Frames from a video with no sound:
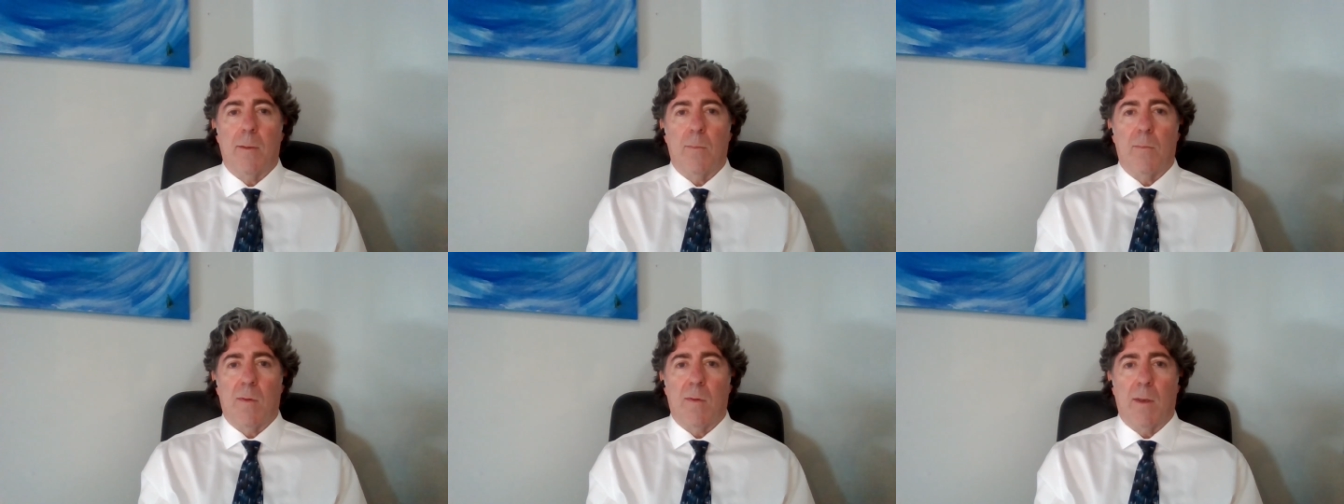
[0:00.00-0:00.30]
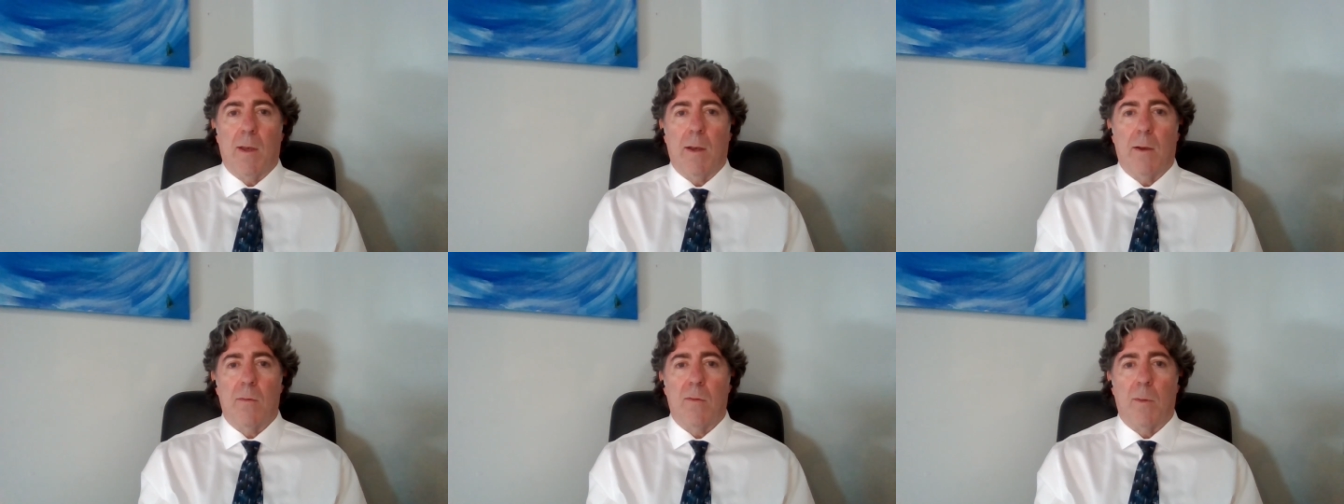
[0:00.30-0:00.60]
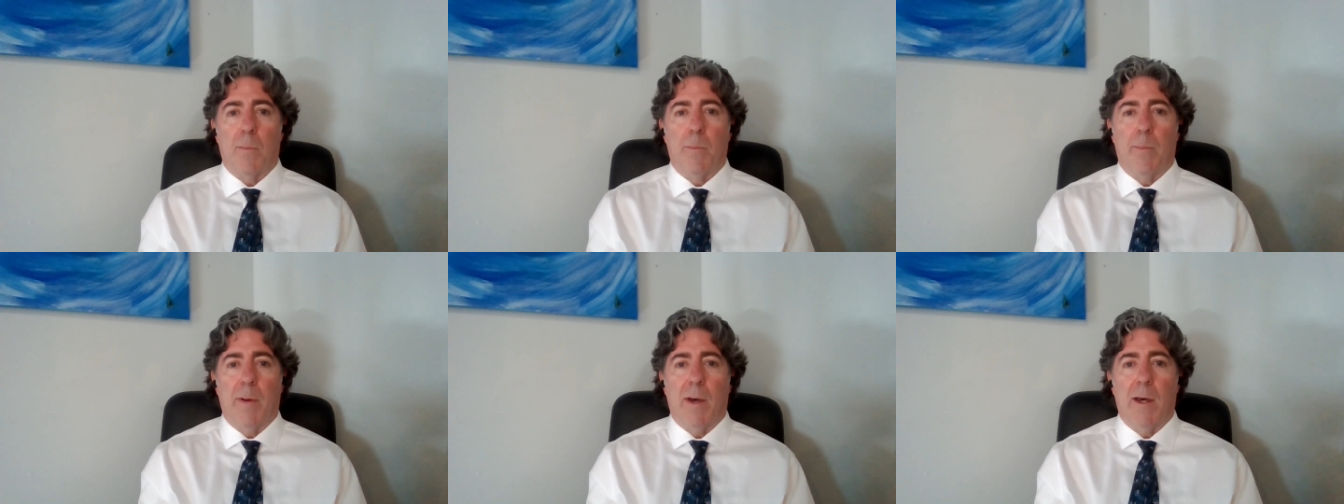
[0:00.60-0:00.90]
themselves
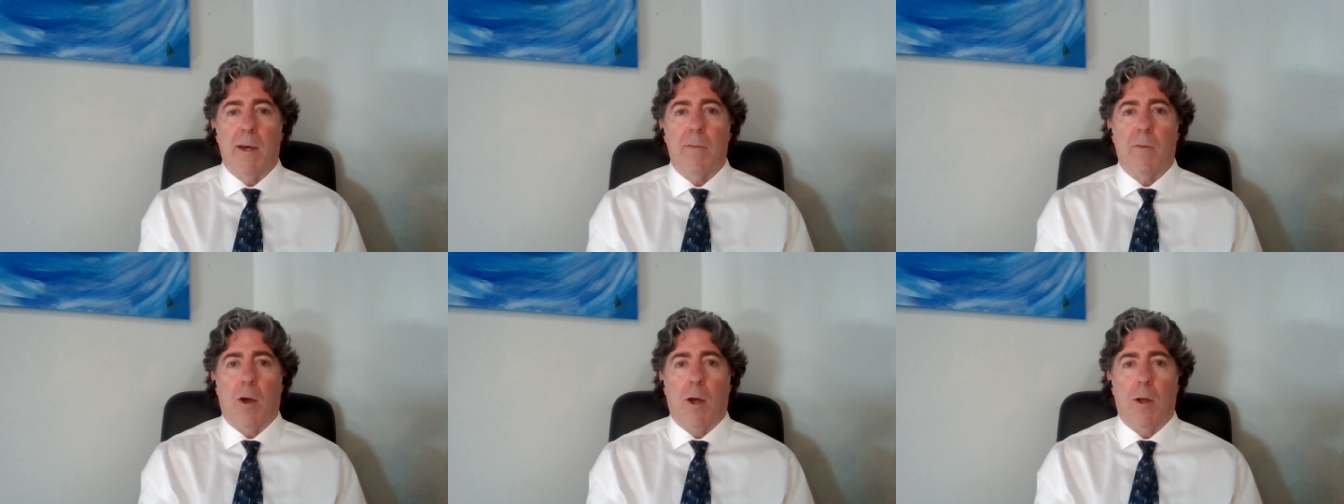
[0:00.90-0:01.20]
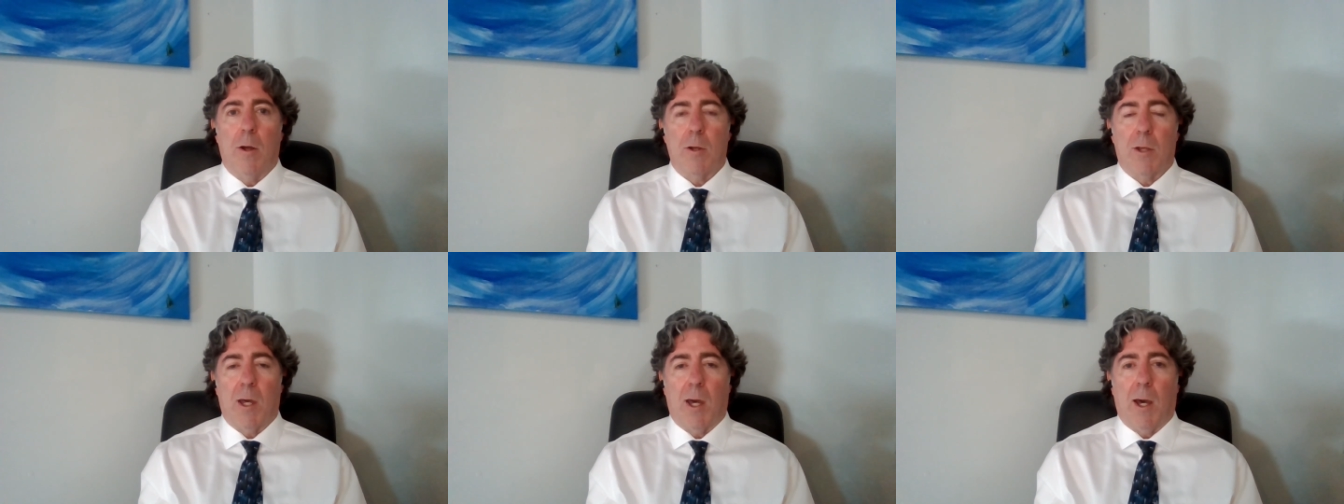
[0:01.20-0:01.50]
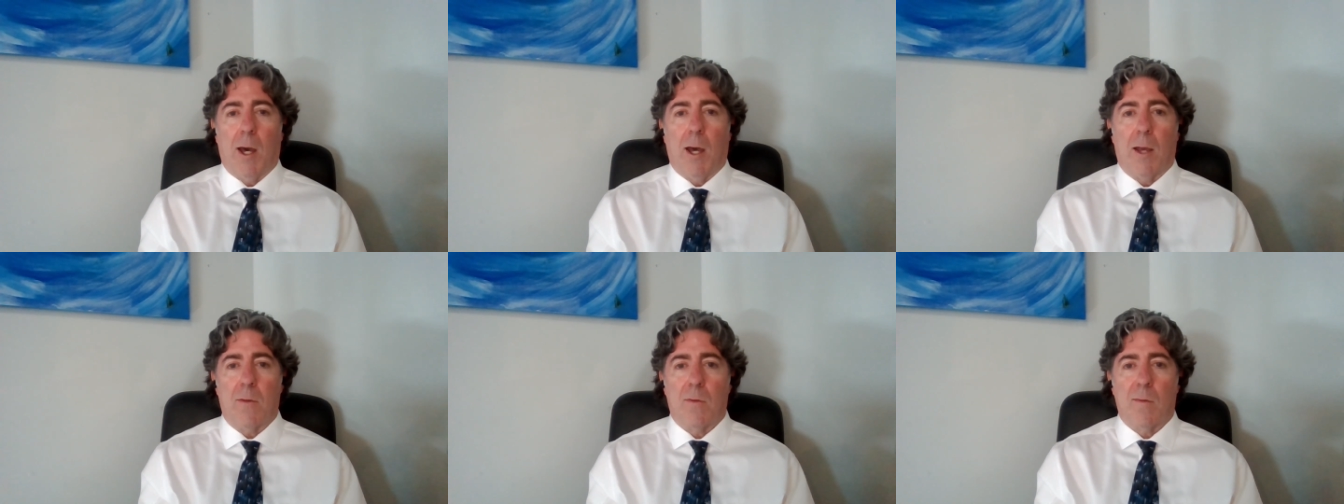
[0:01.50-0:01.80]
above all
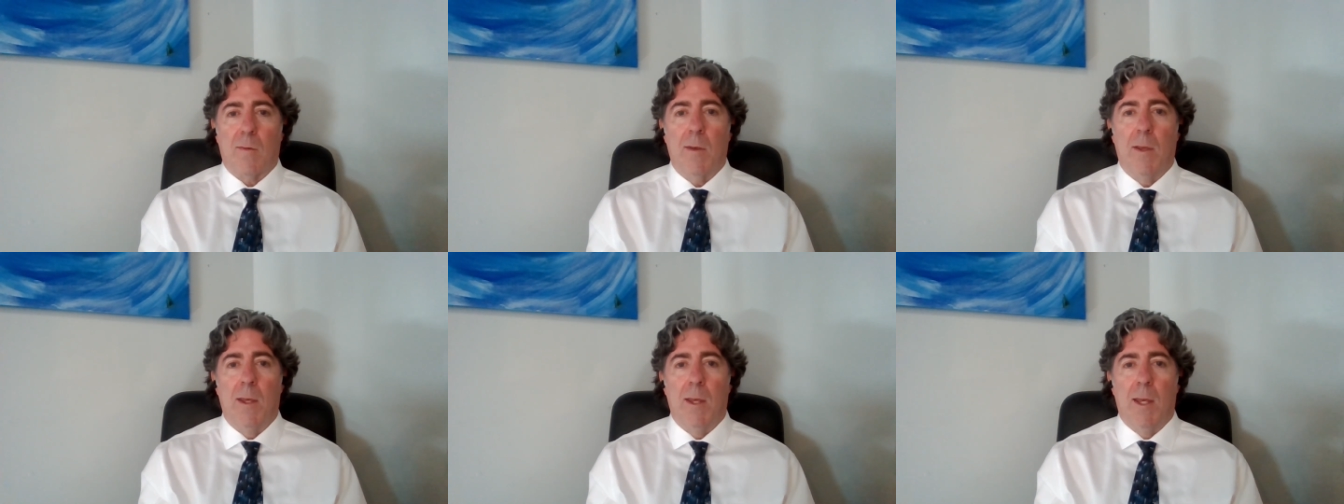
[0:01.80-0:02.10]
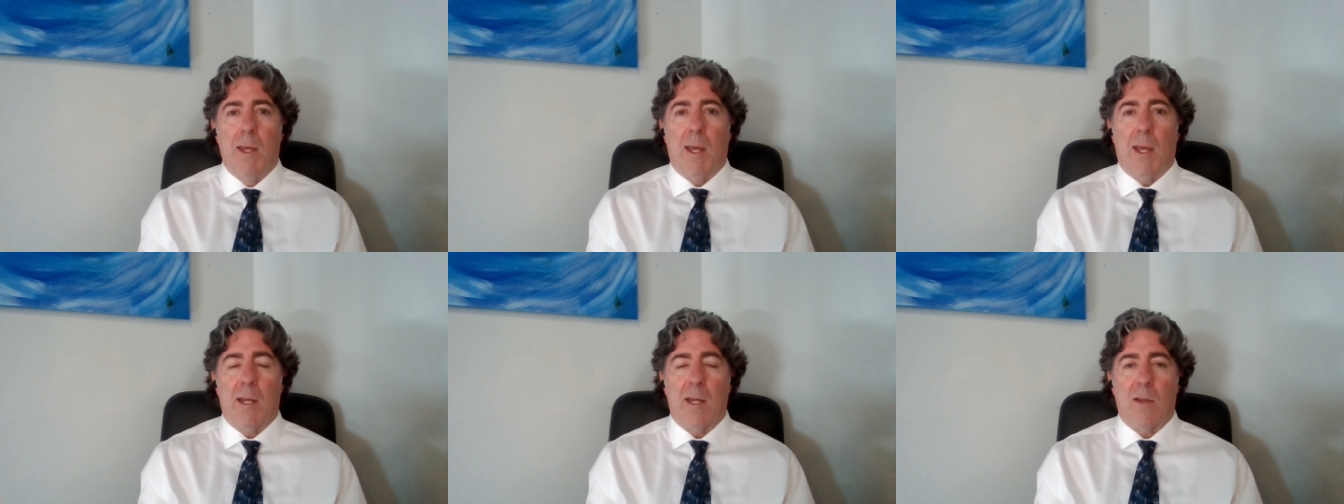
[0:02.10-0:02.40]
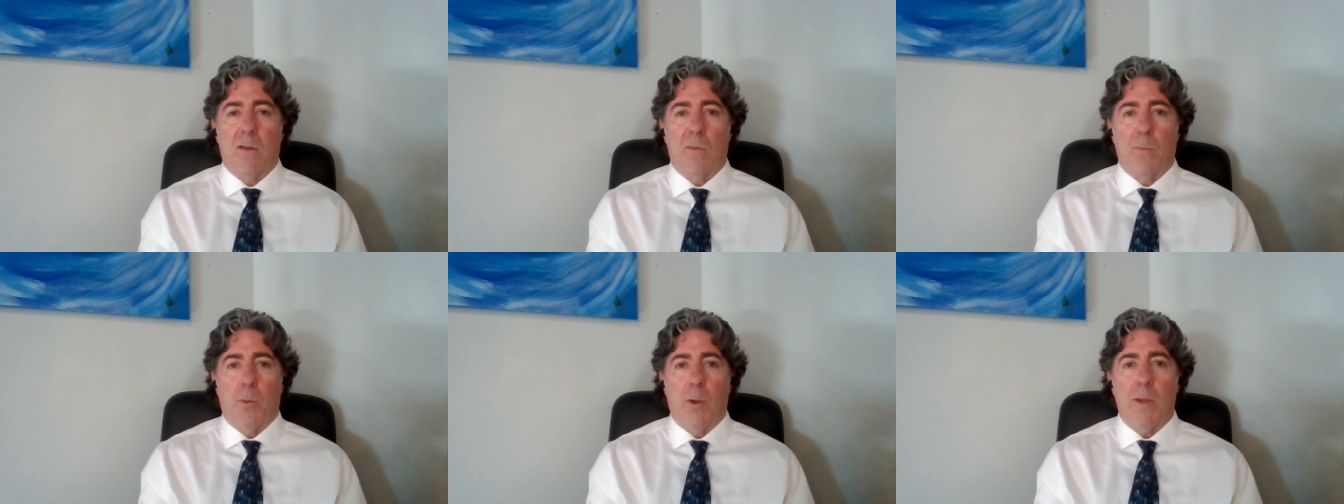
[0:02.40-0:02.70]
costs and
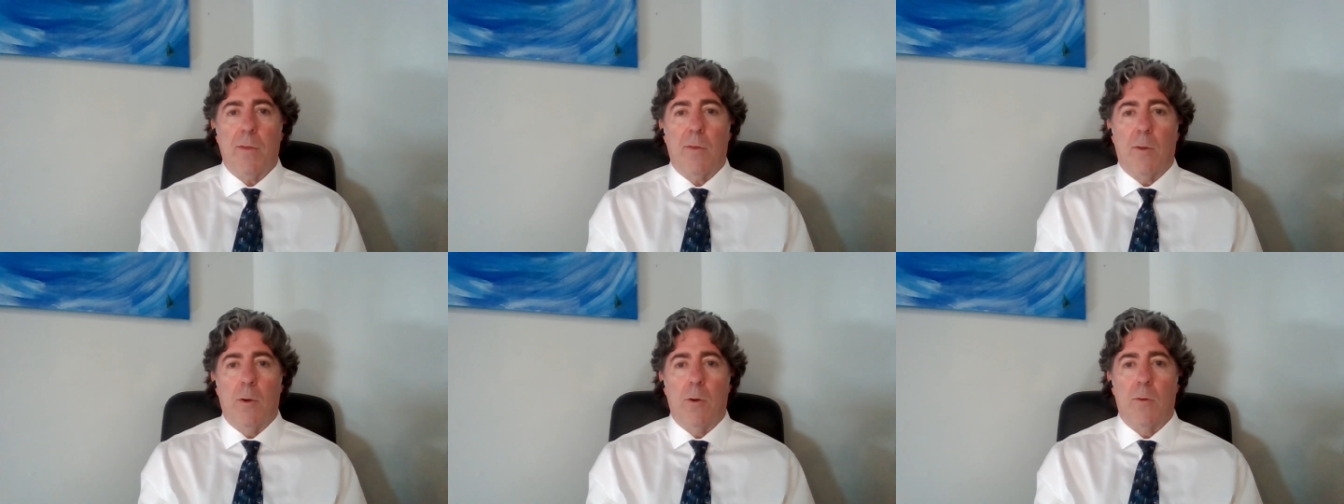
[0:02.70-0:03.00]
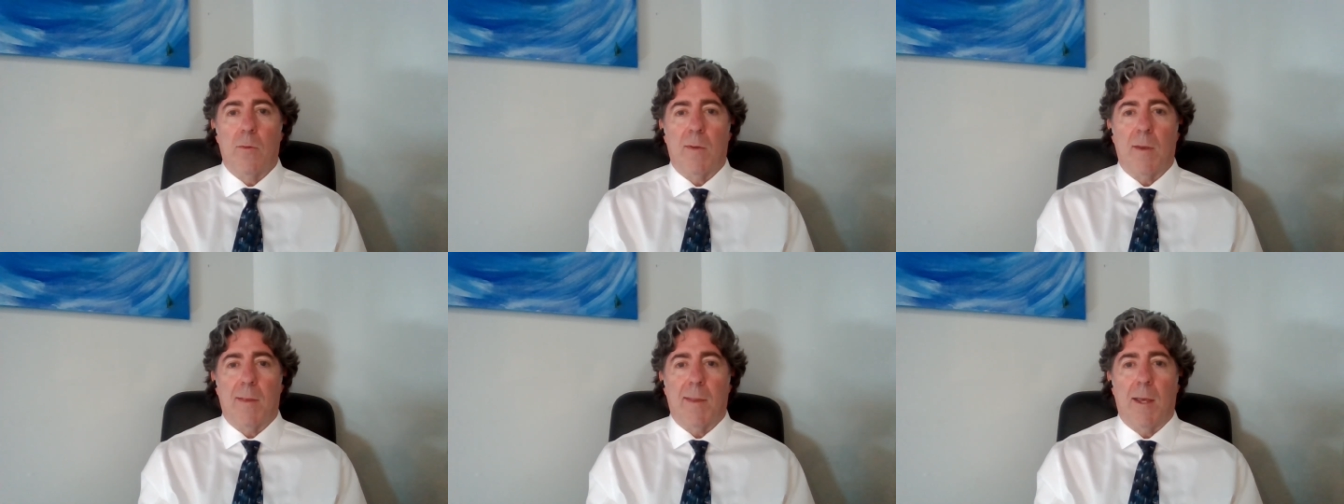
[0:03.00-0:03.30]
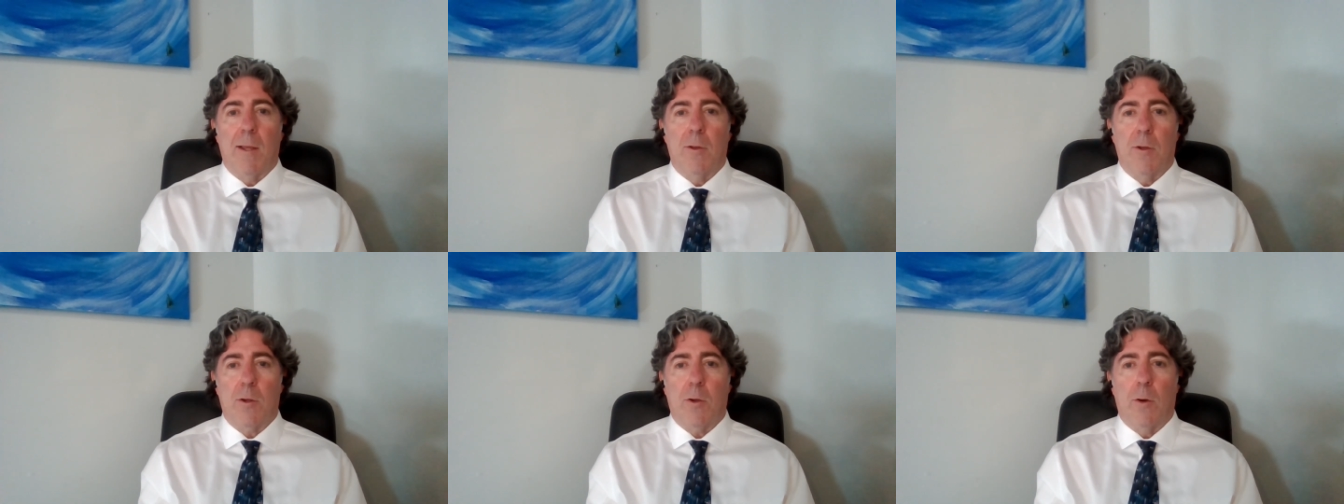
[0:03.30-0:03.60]
exploit those that
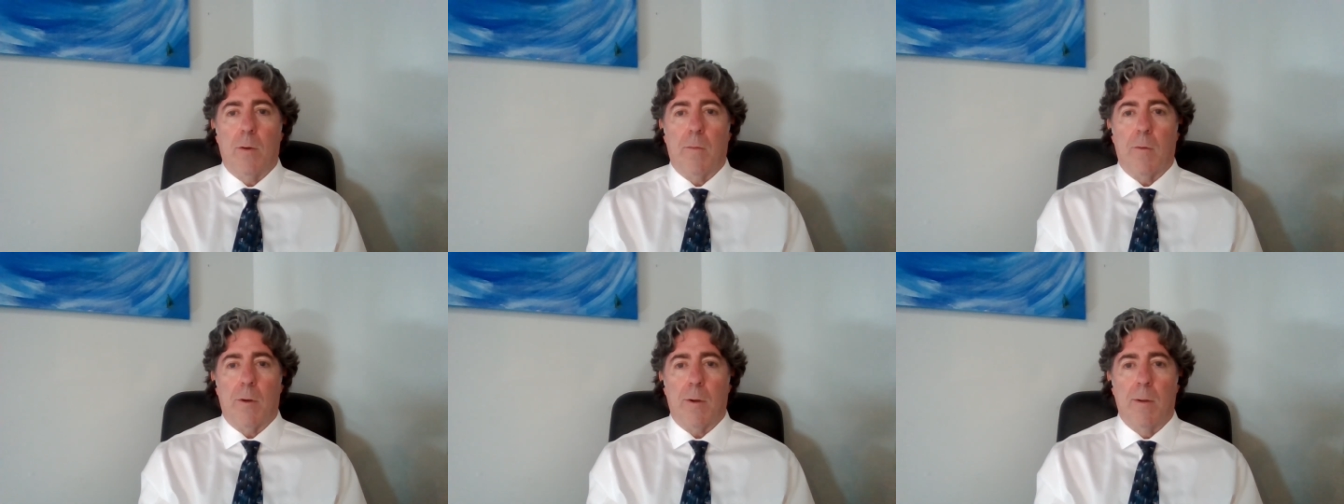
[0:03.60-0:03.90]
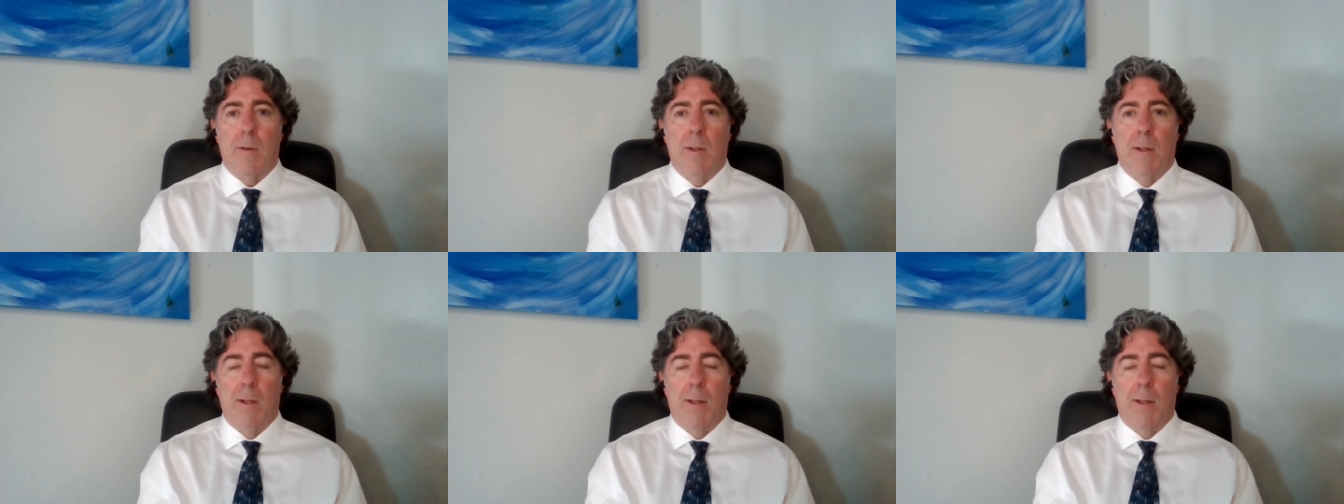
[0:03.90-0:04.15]
they look over.